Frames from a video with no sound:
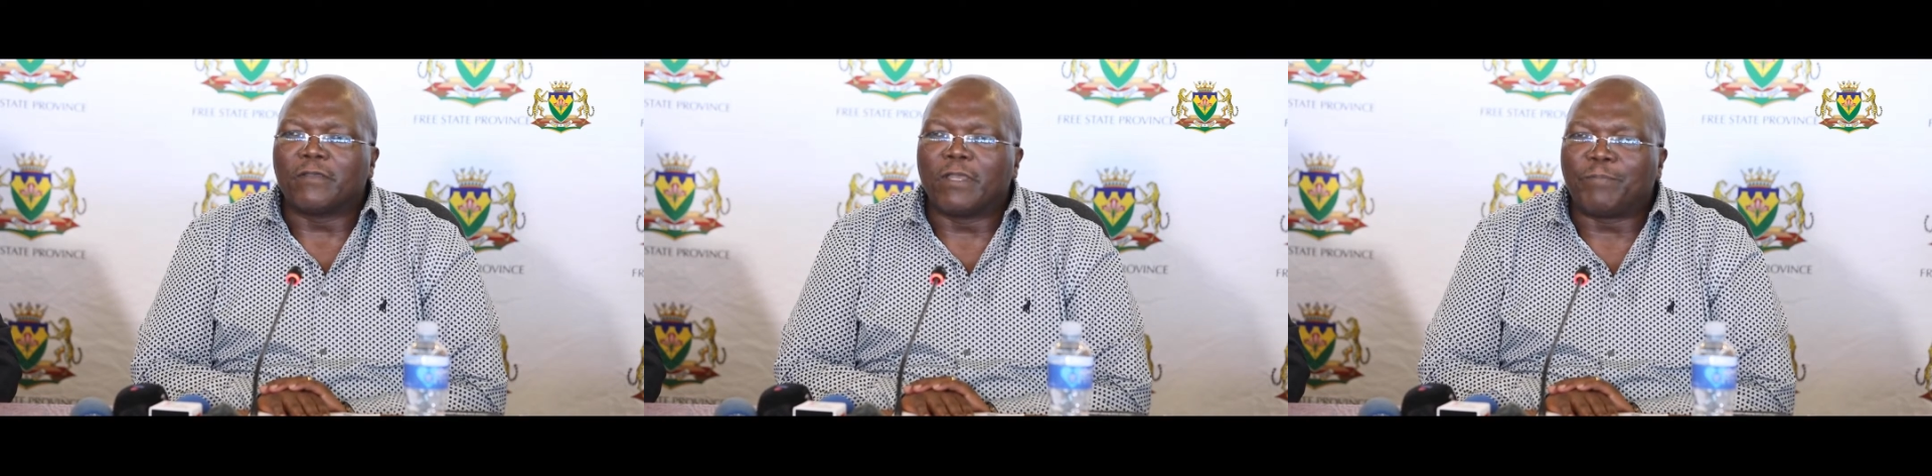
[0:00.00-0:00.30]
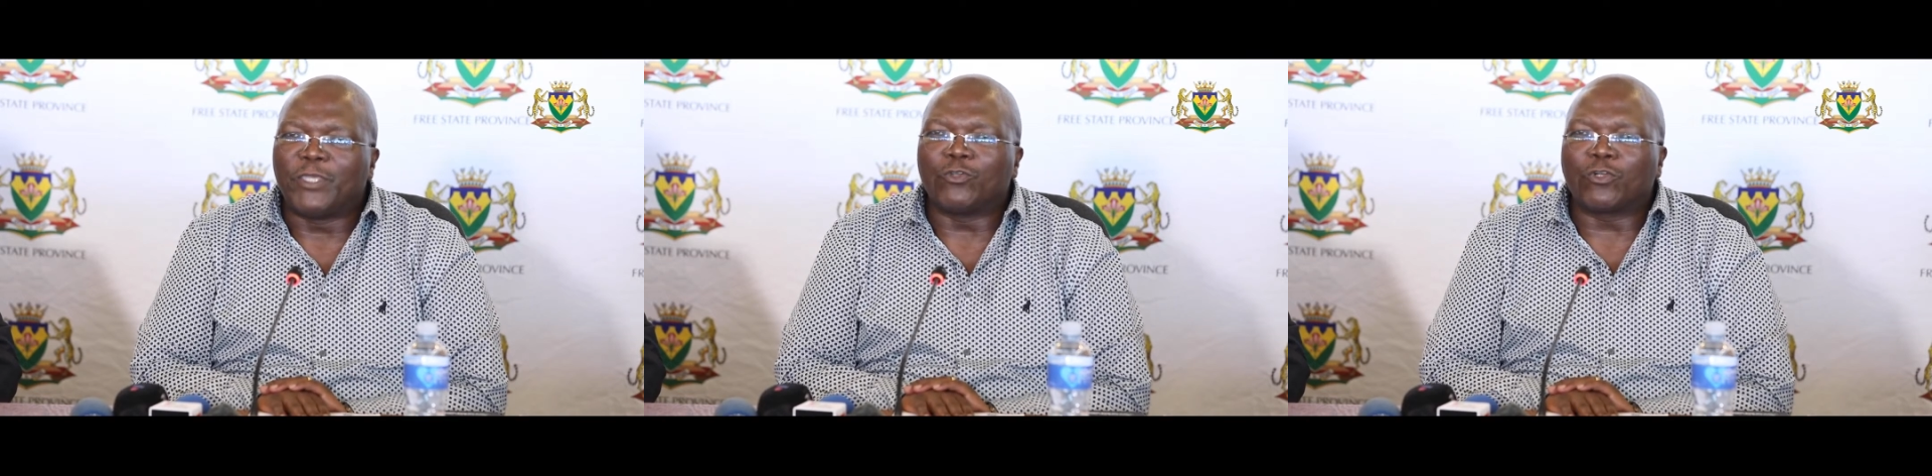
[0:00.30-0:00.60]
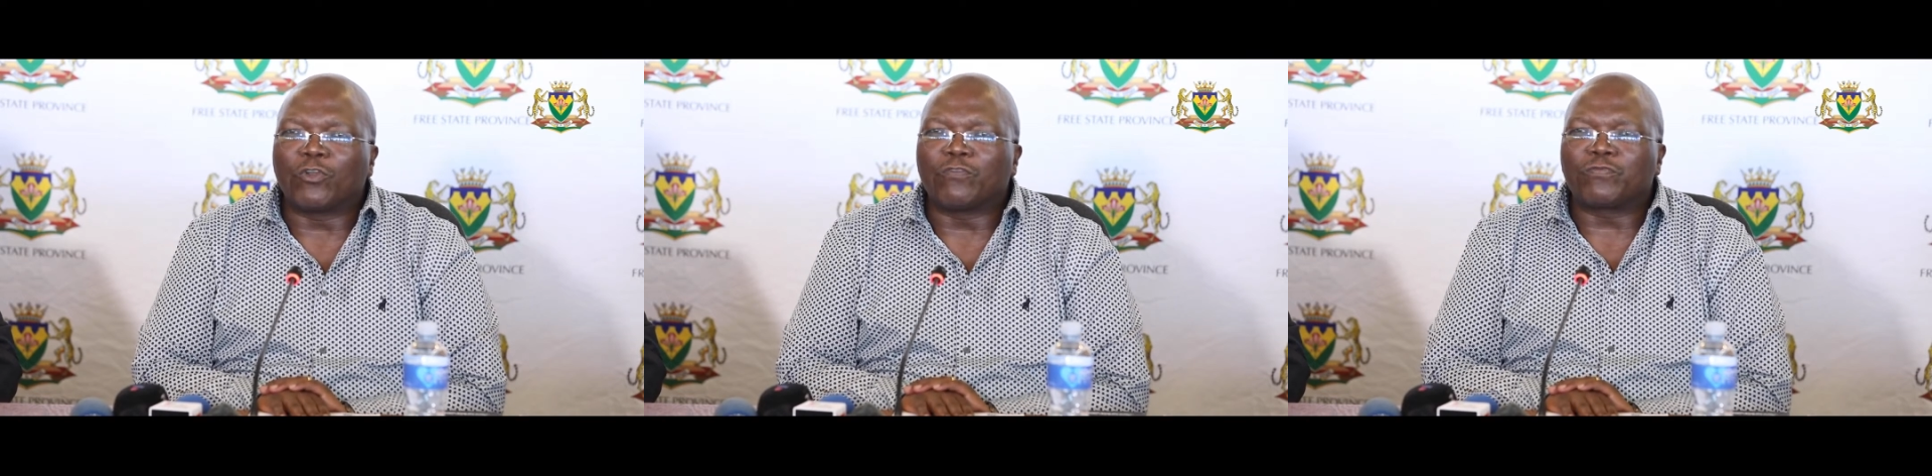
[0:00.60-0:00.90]
a
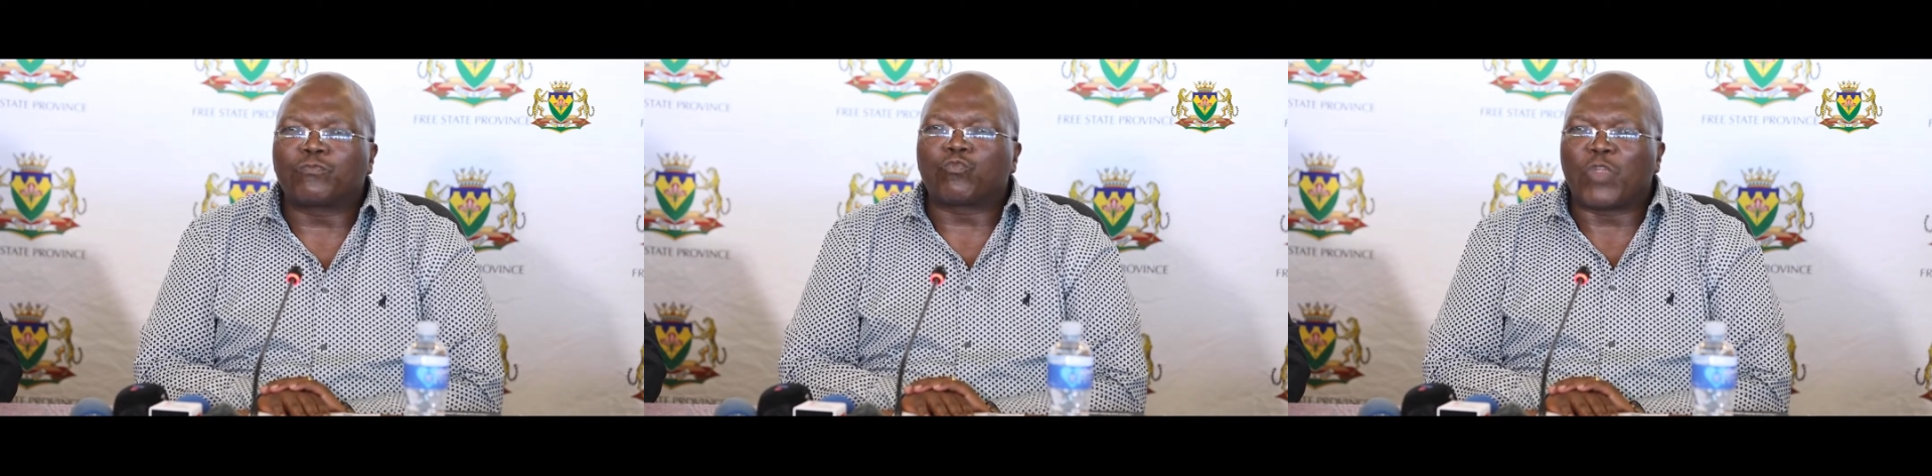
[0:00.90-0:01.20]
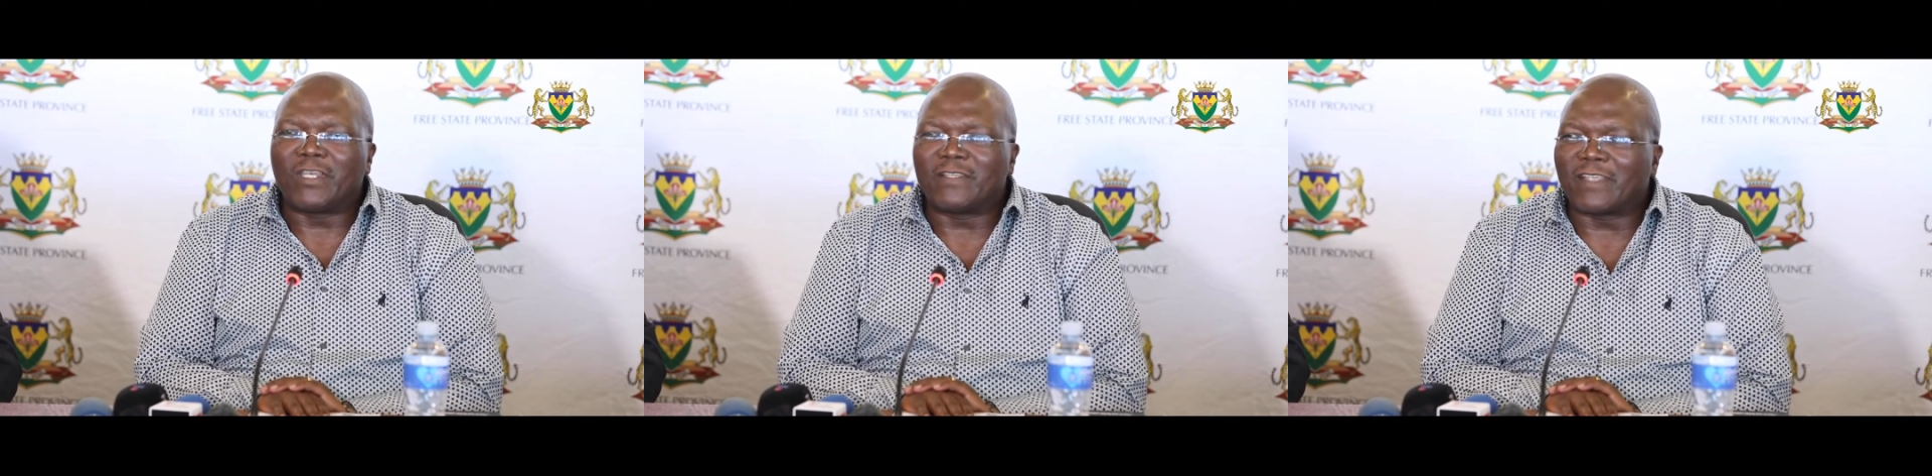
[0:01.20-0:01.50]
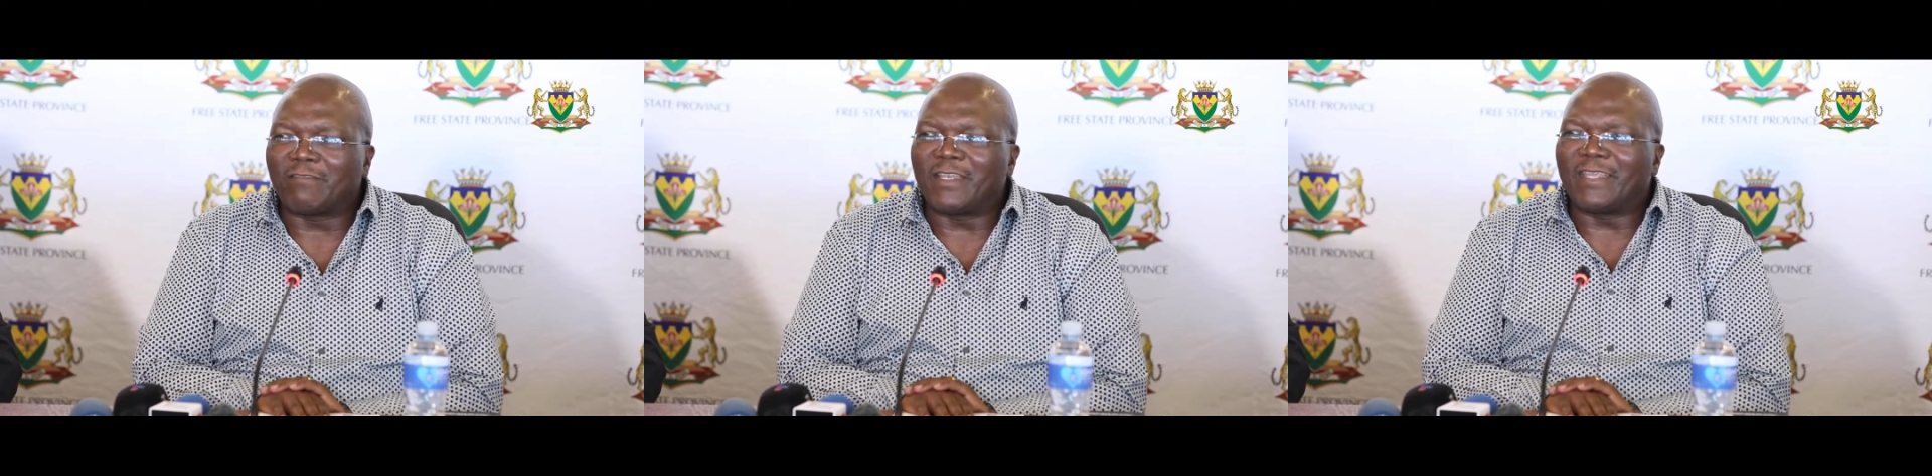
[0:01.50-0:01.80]
period of 27